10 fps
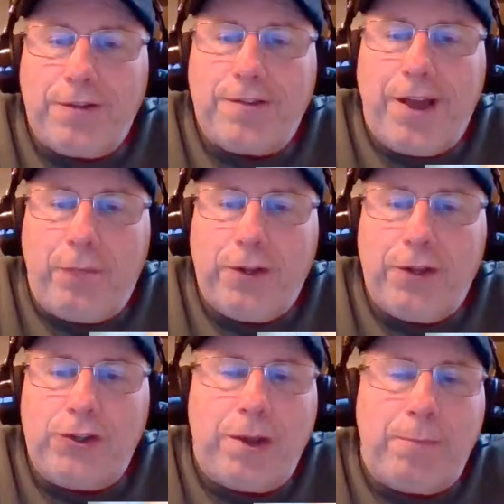
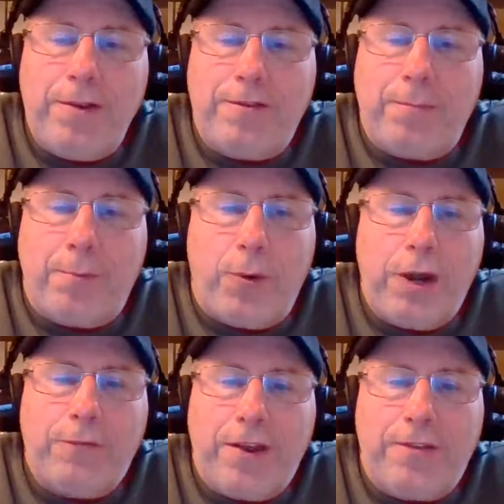salvage a piece of
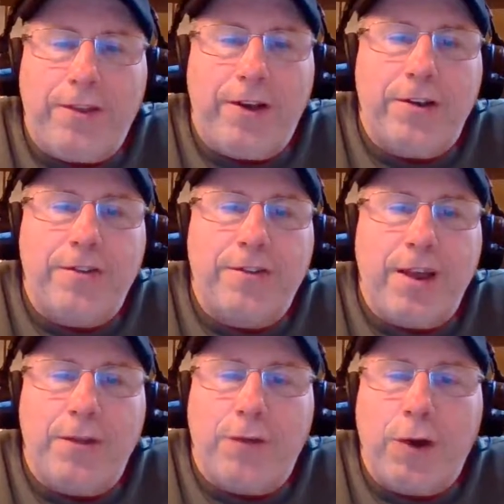board if I see it on the
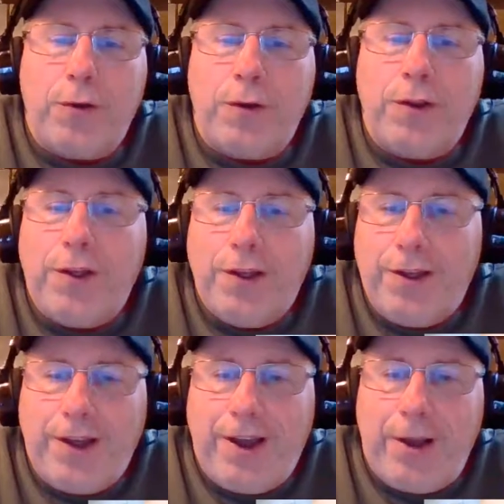side of the road.
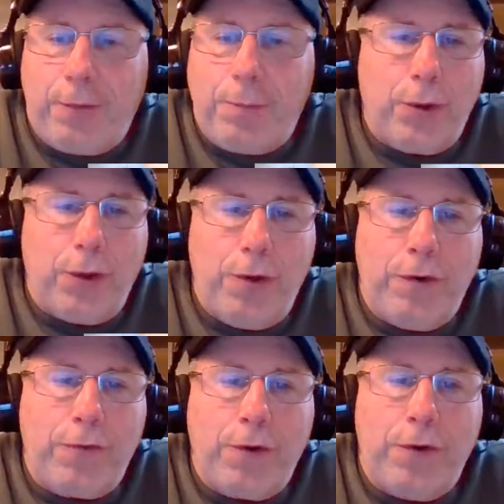I will pull
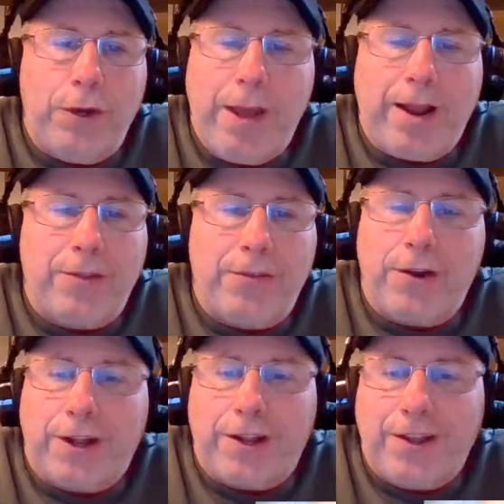over and throw it in the back of the
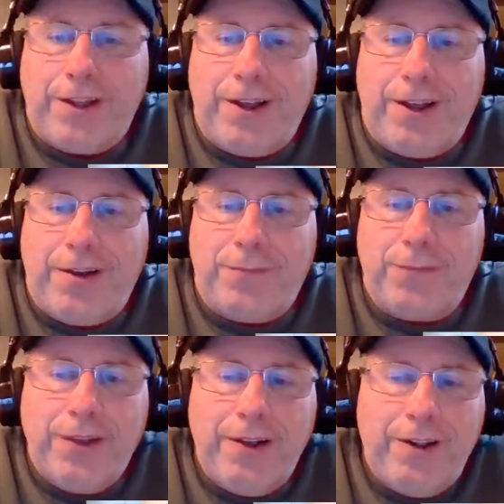truck.
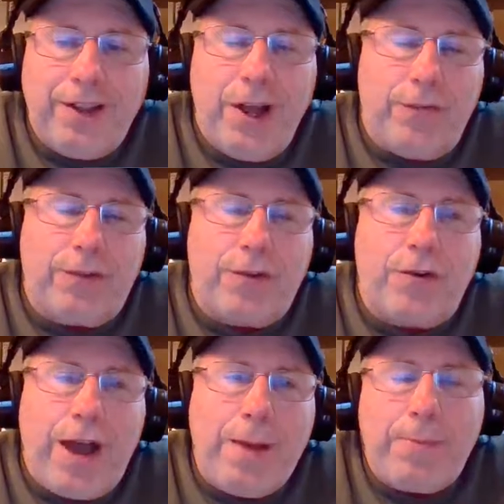You know, if it's
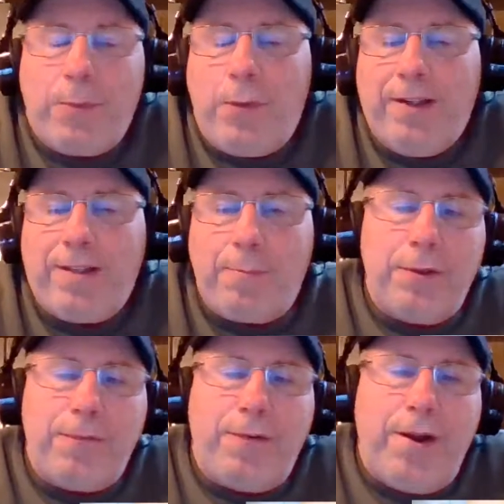crap, it winds up in
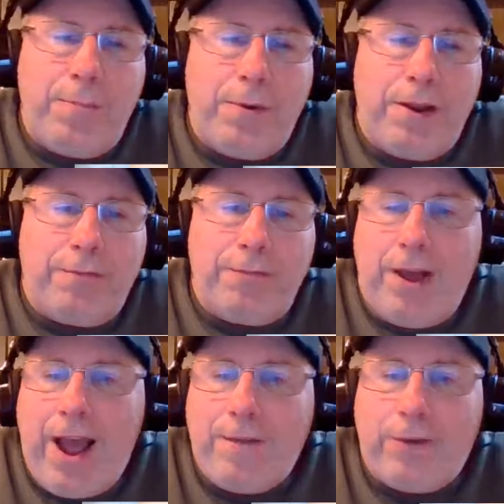the fire pit.
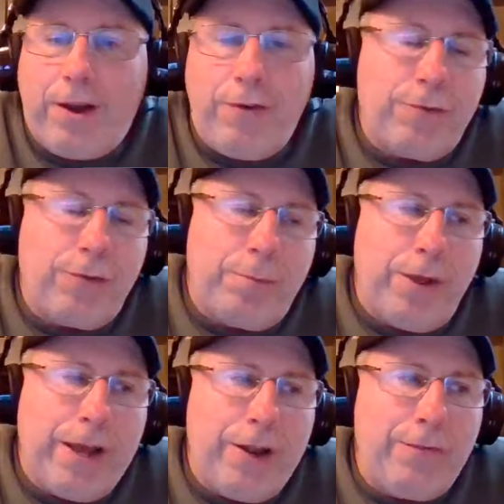After I run it to the
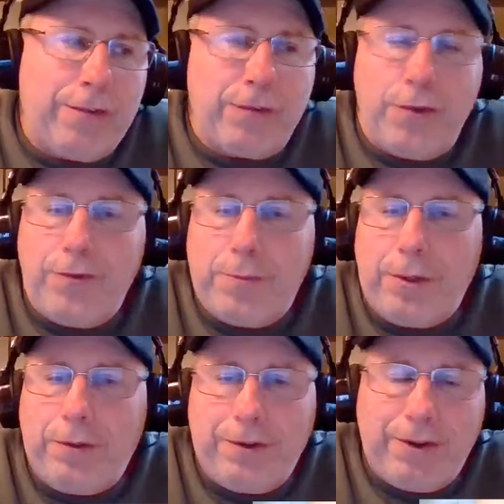planer, if it's
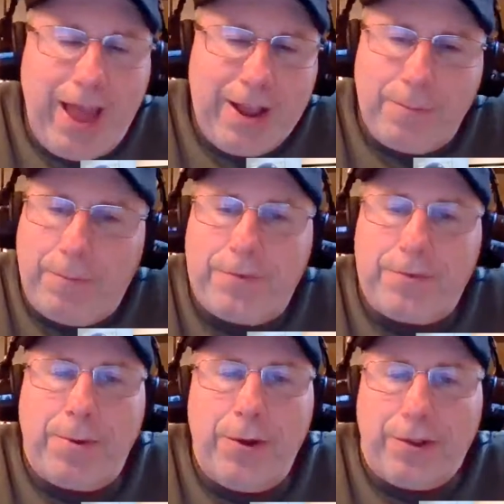usable, hey,
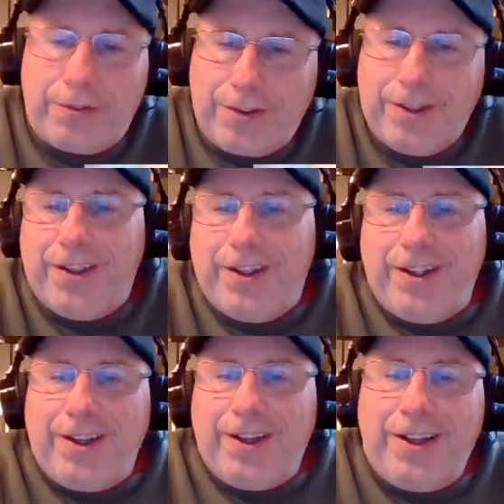it's a
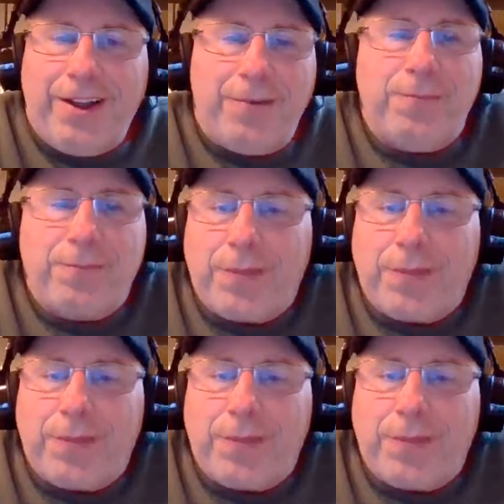bonus.